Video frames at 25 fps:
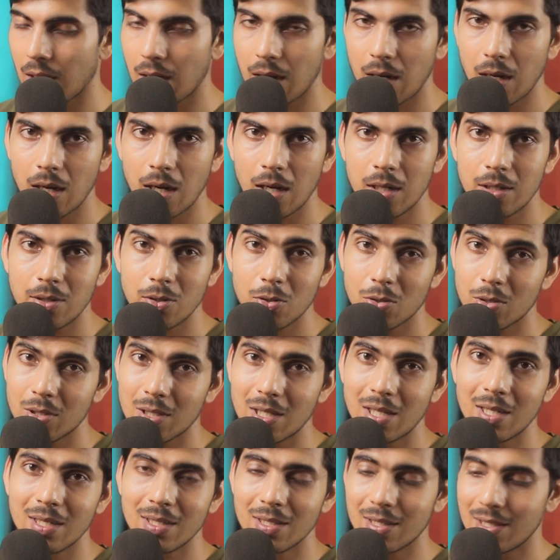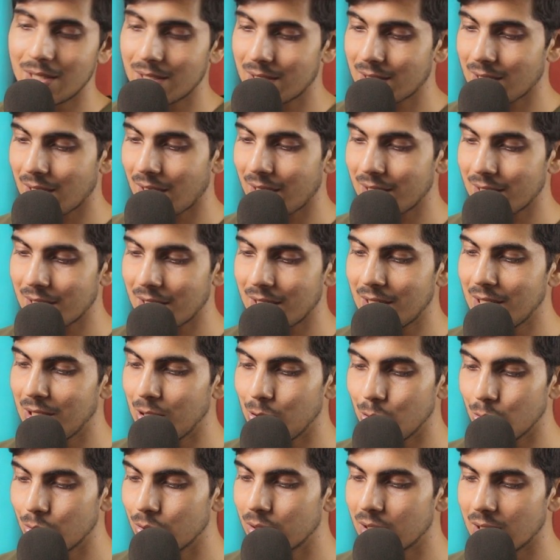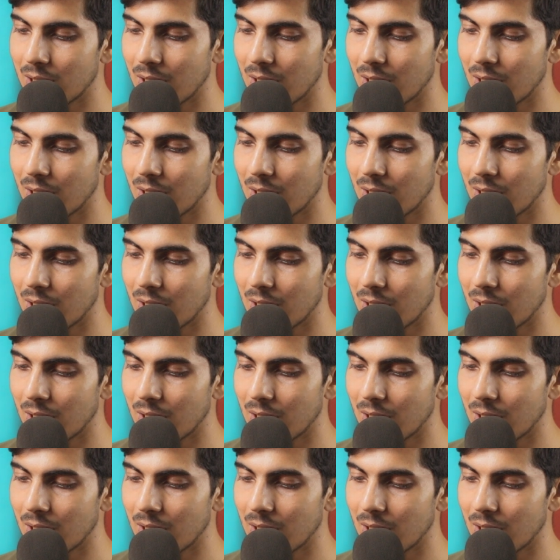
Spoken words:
I don't think this has any use